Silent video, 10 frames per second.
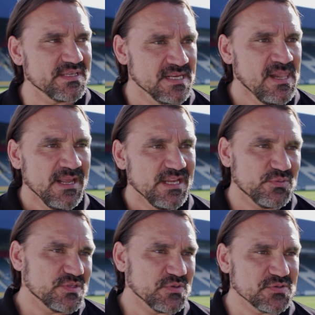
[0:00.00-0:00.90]
But
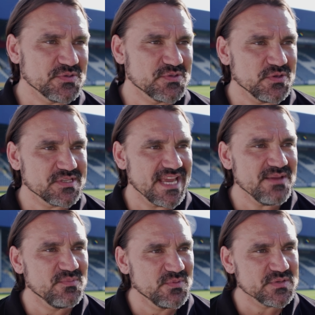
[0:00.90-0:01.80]
it was also the third
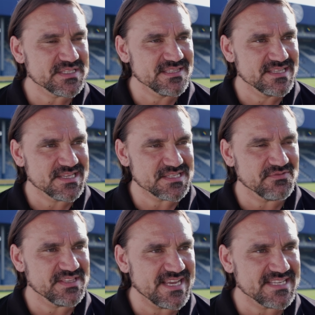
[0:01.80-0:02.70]
game within uh,
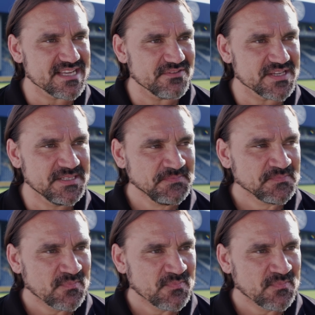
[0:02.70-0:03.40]
seven days after